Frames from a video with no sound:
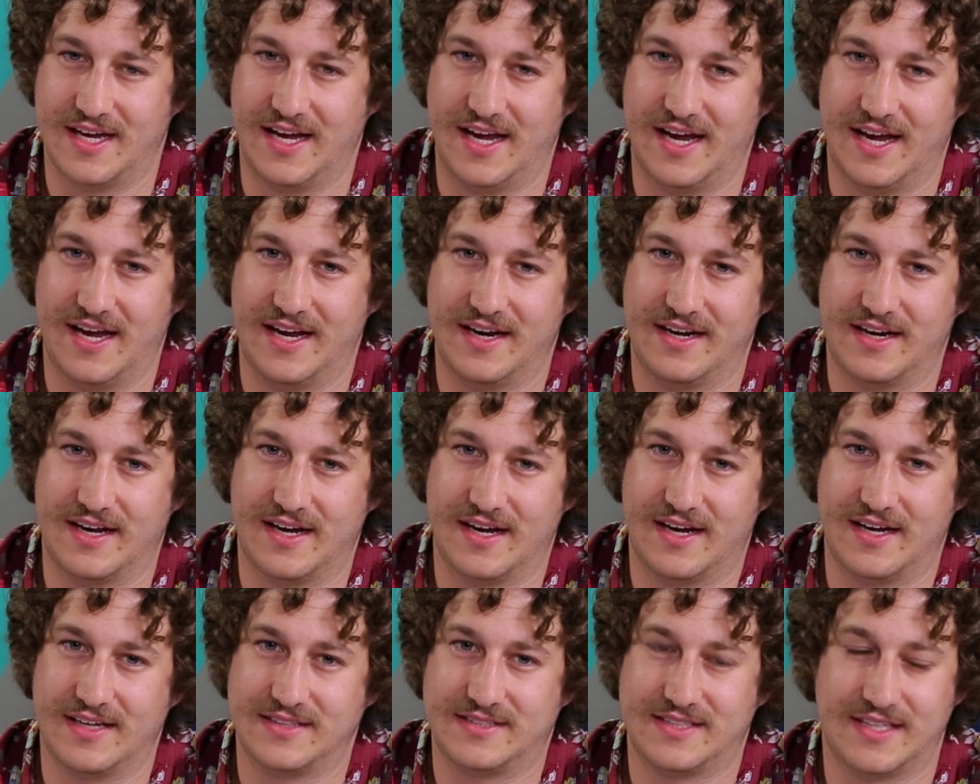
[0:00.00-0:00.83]
And
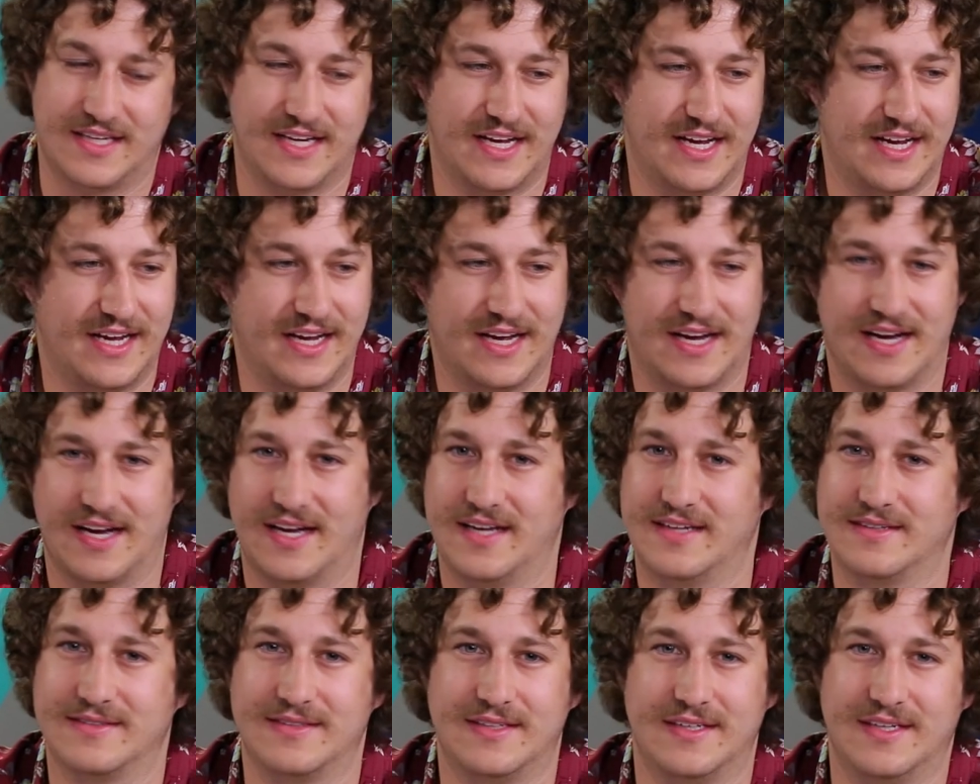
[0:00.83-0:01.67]
uh, today
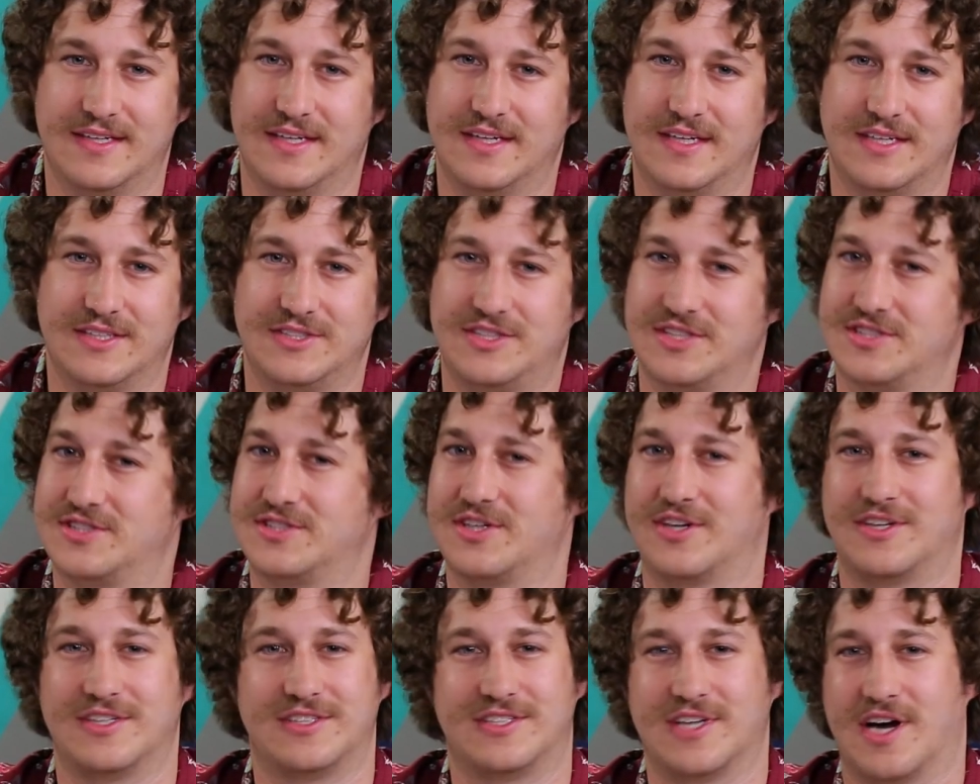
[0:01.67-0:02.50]
I just
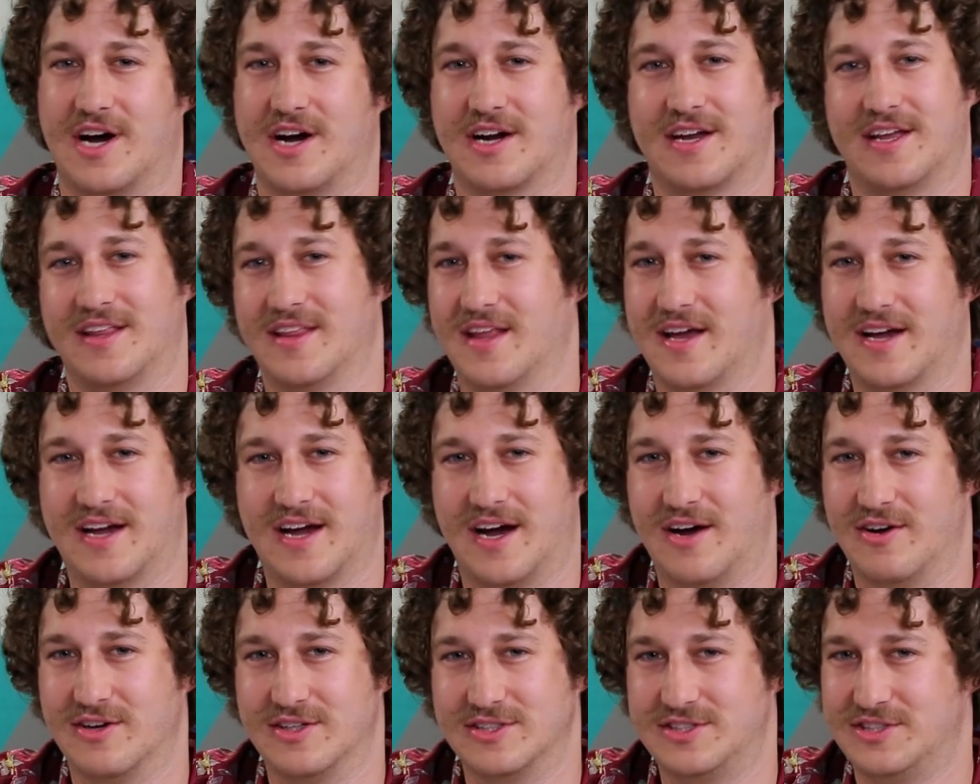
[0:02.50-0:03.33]
started talking like
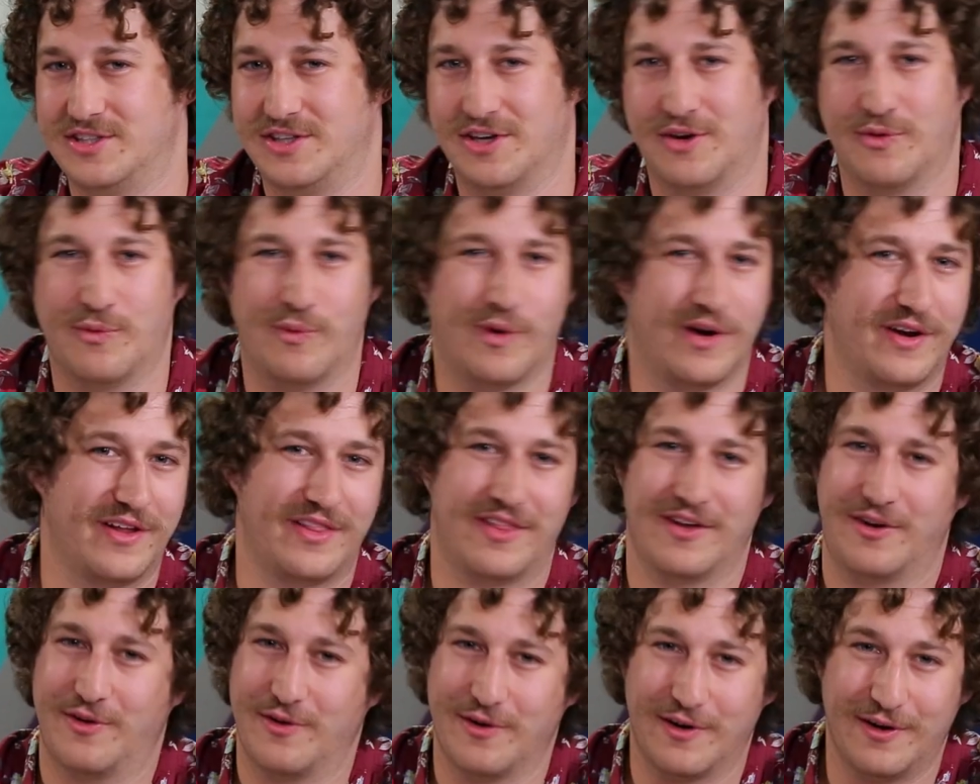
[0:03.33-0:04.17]
I was, you know, one of
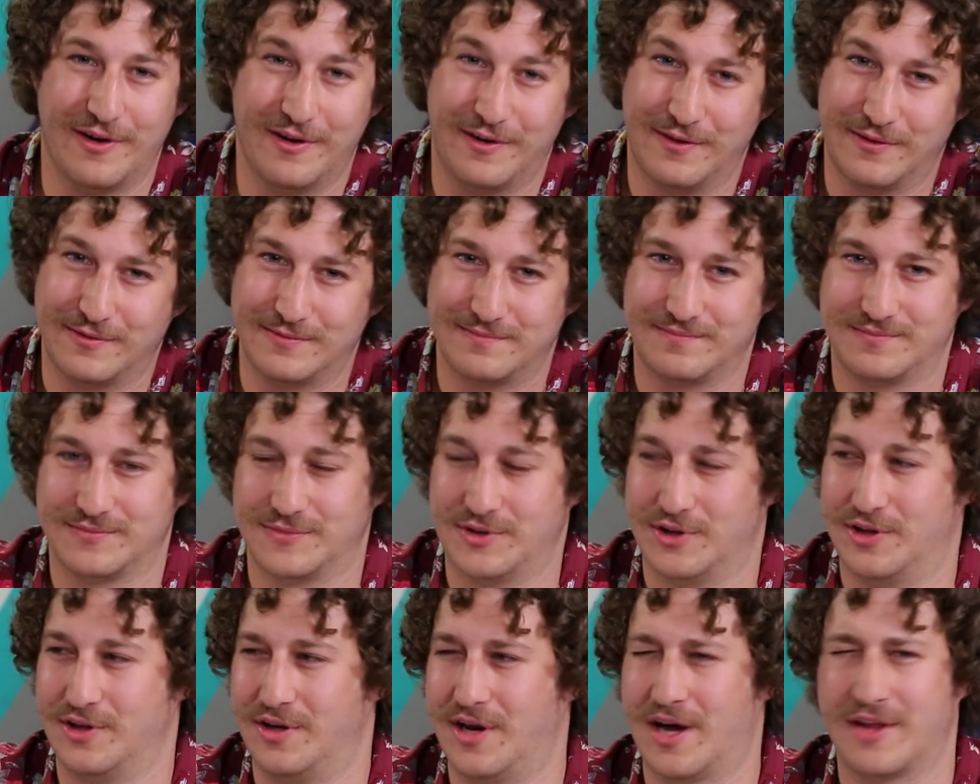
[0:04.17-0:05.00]
the crew.
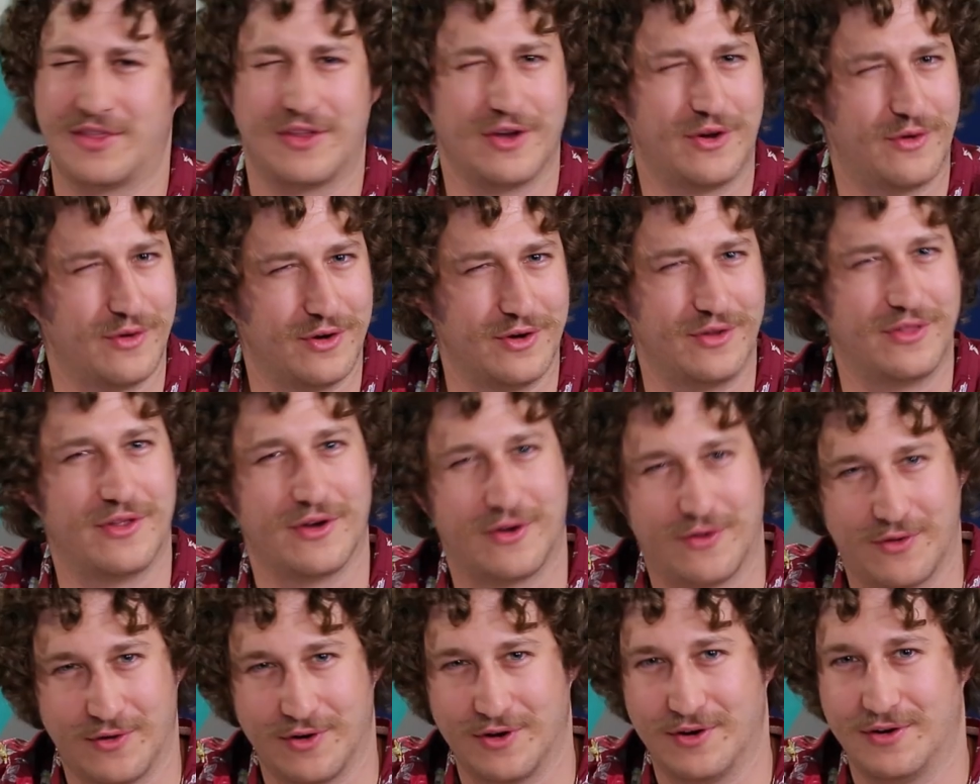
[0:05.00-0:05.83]
The, not the crew, the
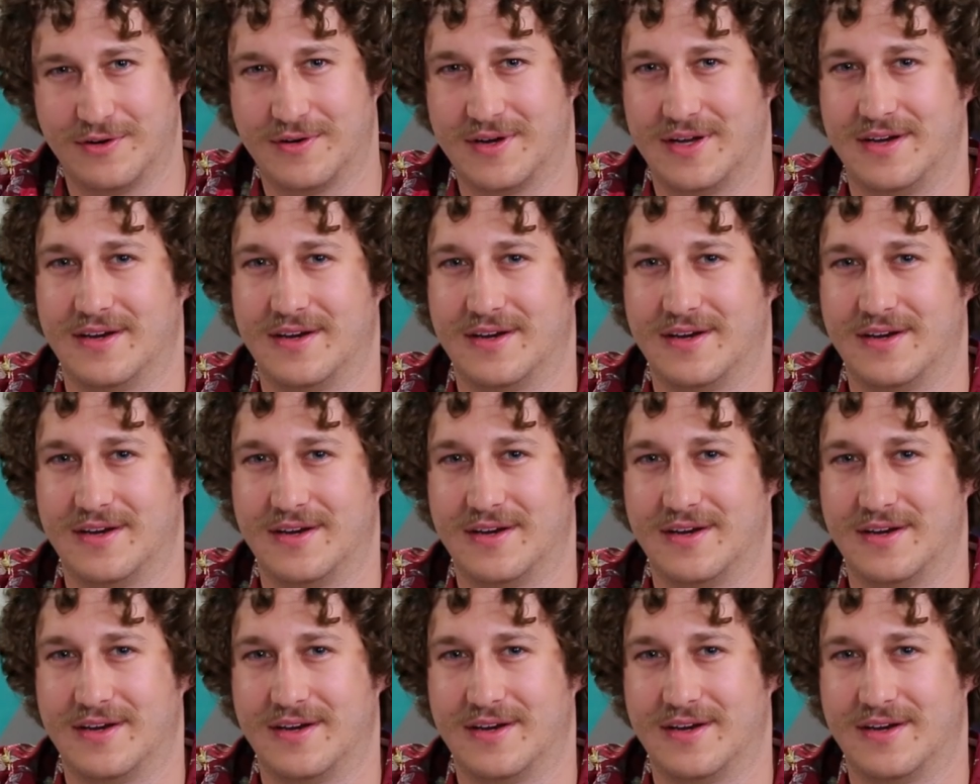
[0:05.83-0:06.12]
crew.